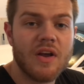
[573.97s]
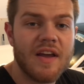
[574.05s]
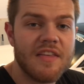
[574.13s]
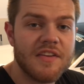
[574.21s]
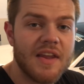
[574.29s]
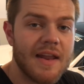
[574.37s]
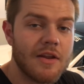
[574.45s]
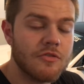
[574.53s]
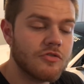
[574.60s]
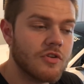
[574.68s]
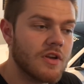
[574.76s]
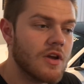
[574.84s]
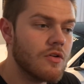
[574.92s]
how the dyno is
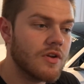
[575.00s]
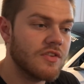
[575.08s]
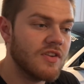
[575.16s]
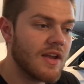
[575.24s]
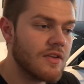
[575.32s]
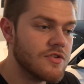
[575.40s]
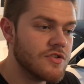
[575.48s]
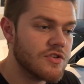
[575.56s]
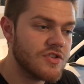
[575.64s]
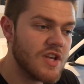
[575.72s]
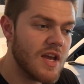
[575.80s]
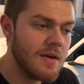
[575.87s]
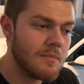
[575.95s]
going to go exactly just
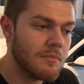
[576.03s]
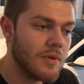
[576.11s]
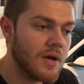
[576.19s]
yet,